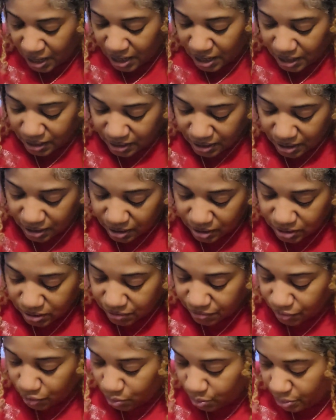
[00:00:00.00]
And then there's a
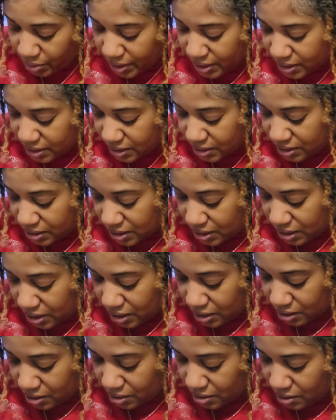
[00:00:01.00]
few bracelets in
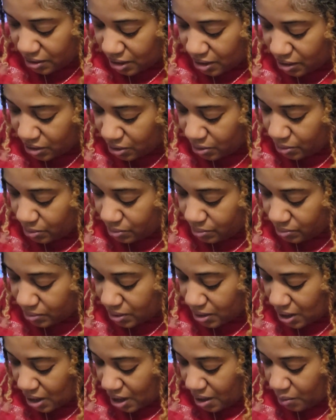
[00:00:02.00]
here. Y'all know
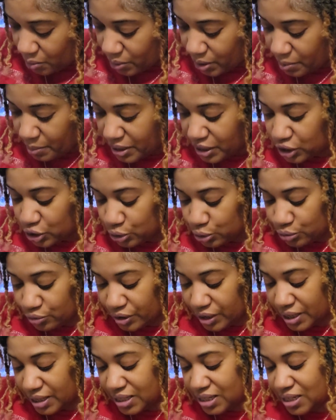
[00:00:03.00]
I wear my
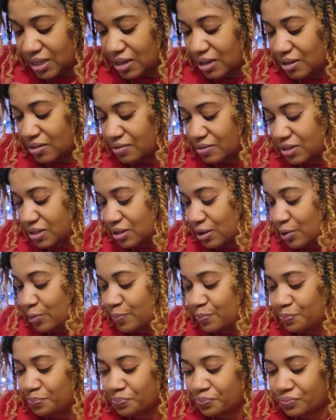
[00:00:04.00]
jewelry and stuff. So
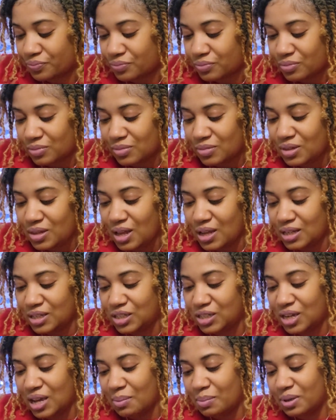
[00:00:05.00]

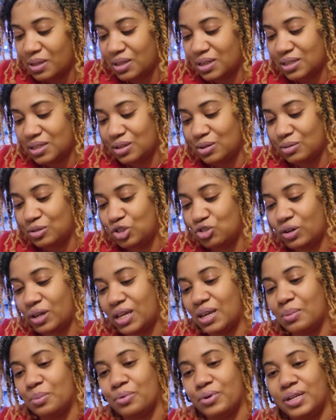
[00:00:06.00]
she got me these little
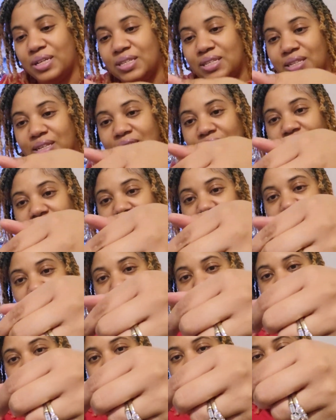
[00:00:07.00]
trinket bracelets, and these
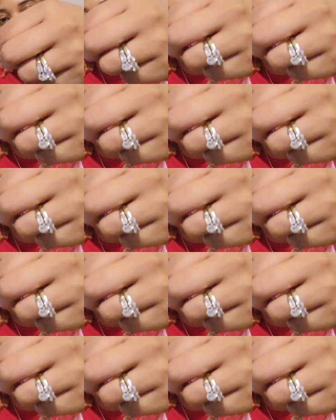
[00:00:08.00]
are really